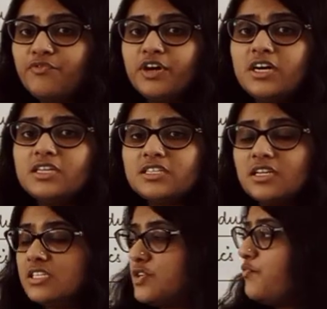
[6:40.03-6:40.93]

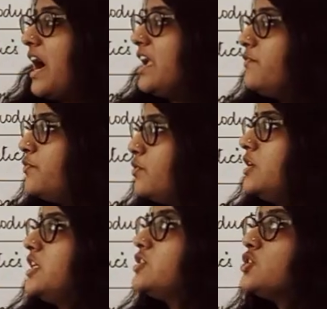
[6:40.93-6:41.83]
first 5
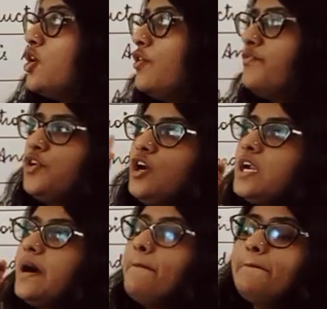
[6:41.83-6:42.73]
units of your
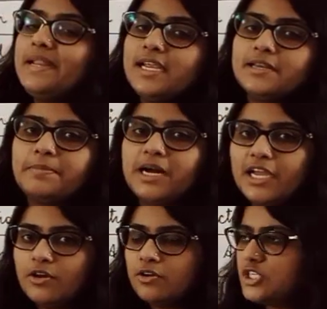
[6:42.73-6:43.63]
complete
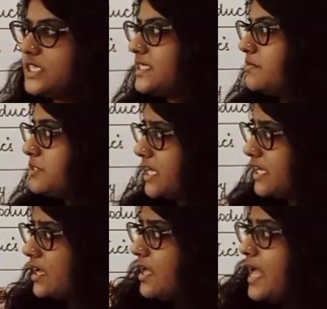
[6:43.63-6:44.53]
biology
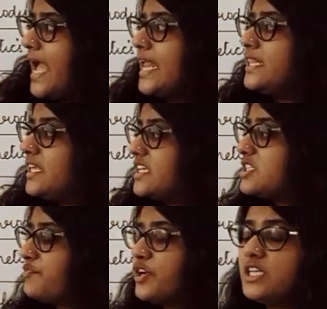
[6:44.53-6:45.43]
subject, and
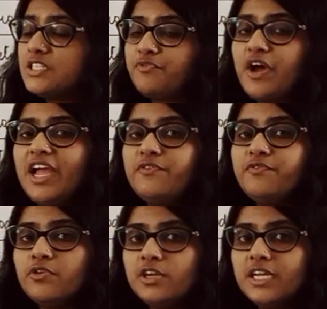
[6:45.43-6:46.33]
these first
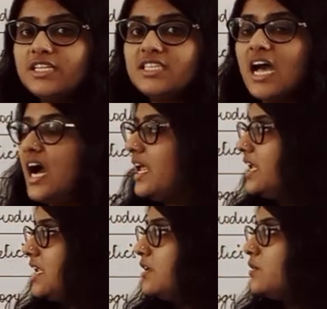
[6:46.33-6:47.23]
5 units
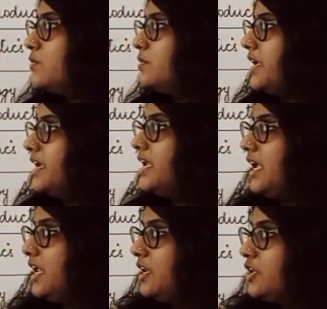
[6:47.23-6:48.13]
are included
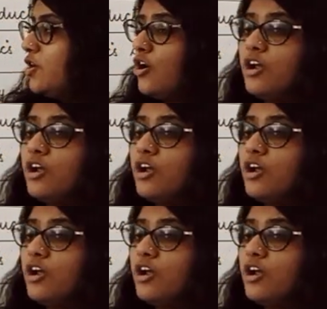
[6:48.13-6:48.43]
in your